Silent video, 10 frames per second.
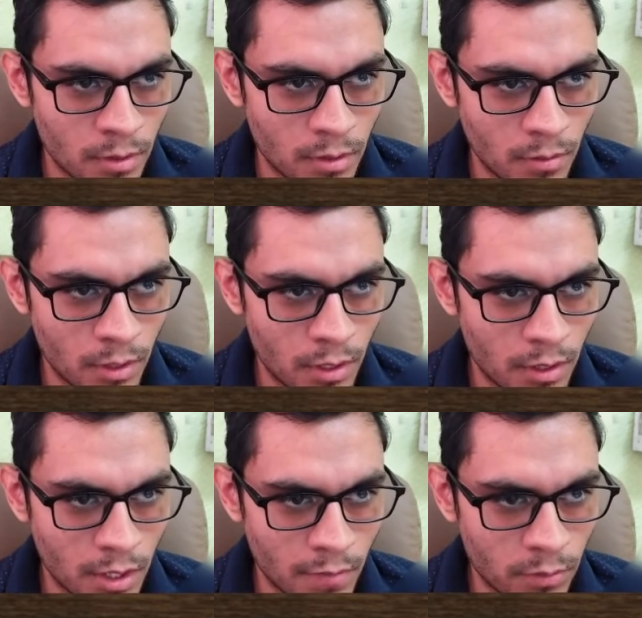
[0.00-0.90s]
Okay, I
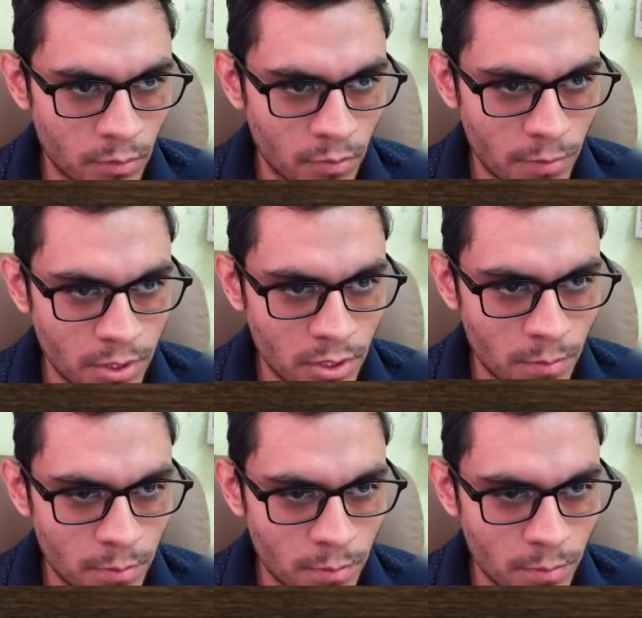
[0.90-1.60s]
have to move the bishop.